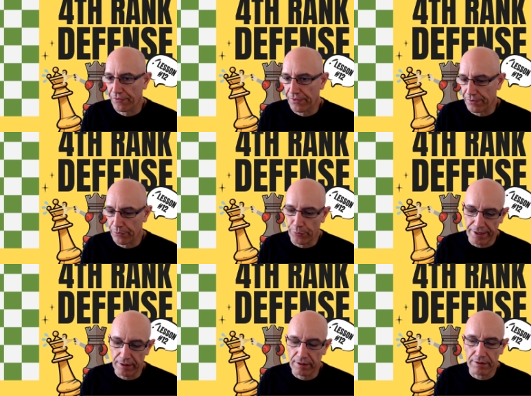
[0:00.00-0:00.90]

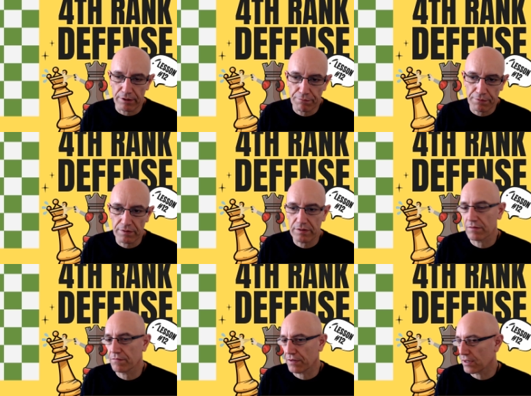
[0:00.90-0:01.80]
rank defense,
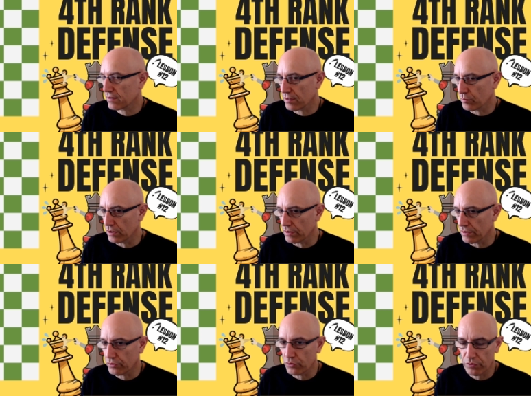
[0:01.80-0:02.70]
very similar
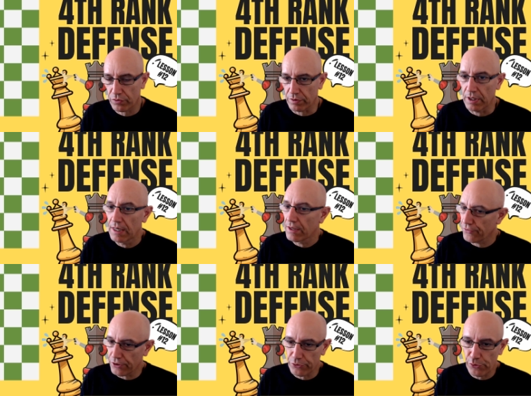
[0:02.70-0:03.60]
to the
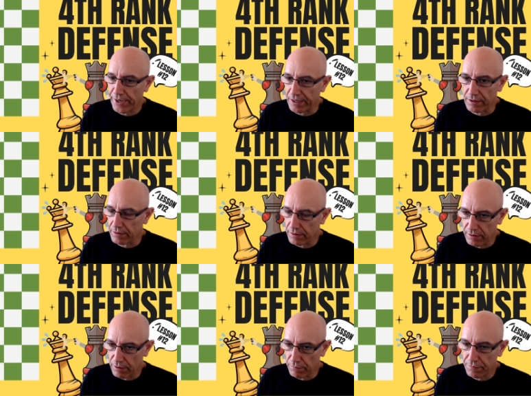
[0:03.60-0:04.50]
third rank
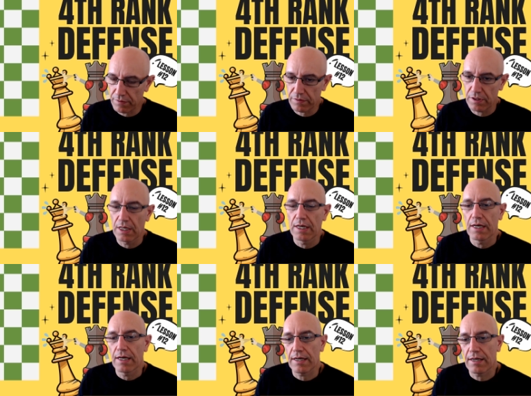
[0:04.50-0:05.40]
defense.
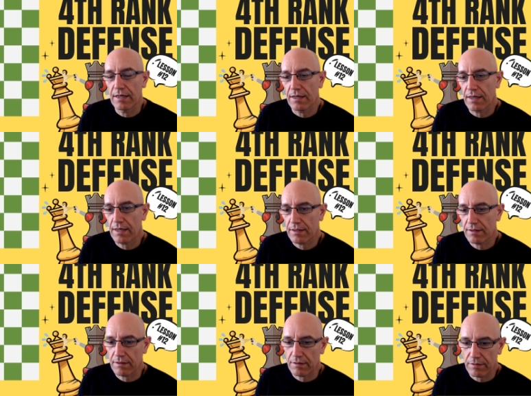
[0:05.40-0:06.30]
And
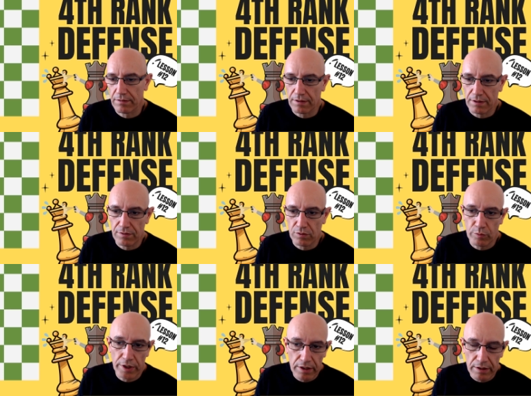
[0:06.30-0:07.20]
as you
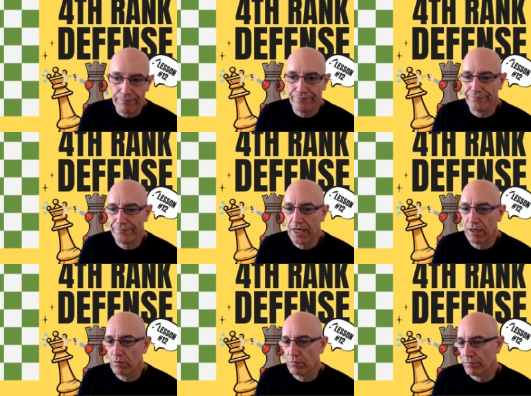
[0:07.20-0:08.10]
may
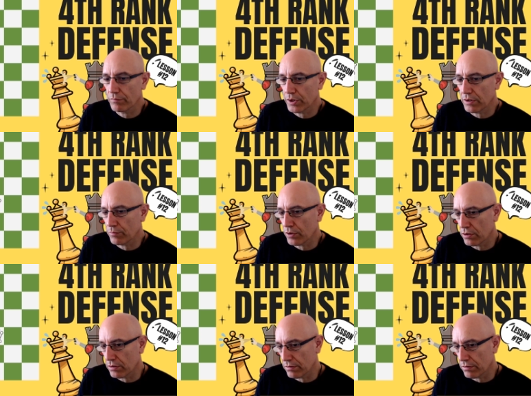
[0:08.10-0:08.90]
now be more